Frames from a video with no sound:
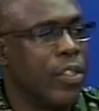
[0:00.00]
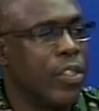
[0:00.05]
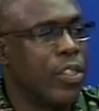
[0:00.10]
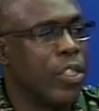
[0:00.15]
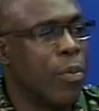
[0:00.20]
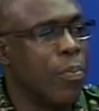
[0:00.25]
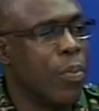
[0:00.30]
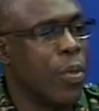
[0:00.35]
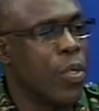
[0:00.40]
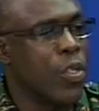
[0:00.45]

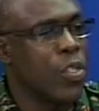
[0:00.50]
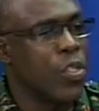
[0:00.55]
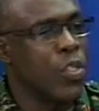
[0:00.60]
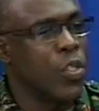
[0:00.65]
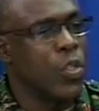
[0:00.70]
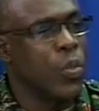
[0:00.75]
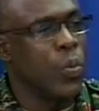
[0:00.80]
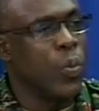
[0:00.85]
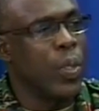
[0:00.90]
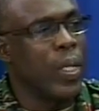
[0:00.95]
Some persons
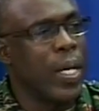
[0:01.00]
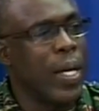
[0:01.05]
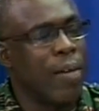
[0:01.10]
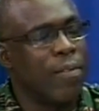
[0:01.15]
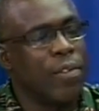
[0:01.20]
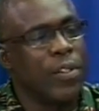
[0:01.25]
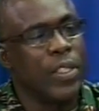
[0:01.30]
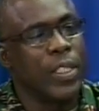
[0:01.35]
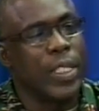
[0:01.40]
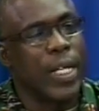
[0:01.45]
who have
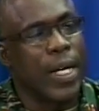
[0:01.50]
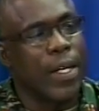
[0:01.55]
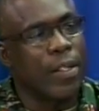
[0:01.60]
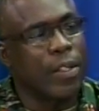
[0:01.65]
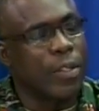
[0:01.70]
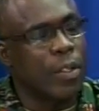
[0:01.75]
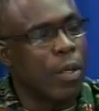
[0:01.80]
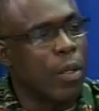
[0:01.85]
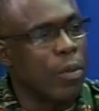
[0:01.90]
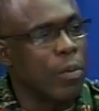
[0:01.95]

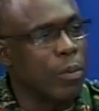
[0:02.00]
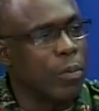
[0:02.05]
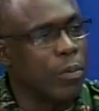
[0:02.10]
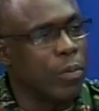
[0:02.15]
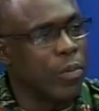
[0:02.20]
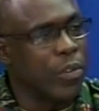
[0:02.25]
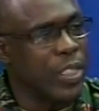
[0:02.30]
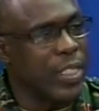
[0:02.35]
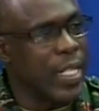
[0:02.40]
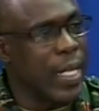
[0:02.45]
retired or
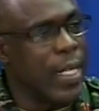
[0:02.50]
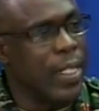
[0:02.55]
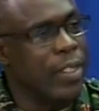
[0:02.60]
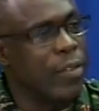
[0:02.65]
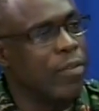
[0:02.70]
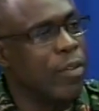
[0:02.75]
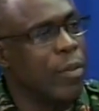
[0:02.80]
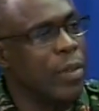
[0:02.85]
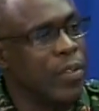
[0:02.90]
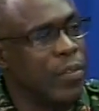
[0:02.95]
resigned
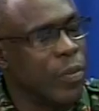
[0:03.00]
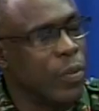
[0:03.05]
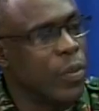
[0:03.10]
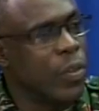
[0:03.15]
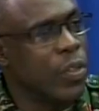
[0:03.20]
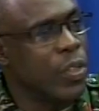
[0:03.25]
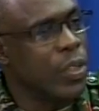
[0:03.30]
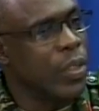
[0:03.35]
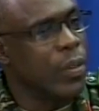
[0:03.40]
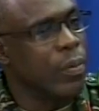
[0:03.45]
from the
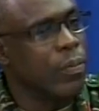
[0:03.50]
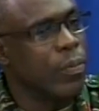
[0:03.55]
force,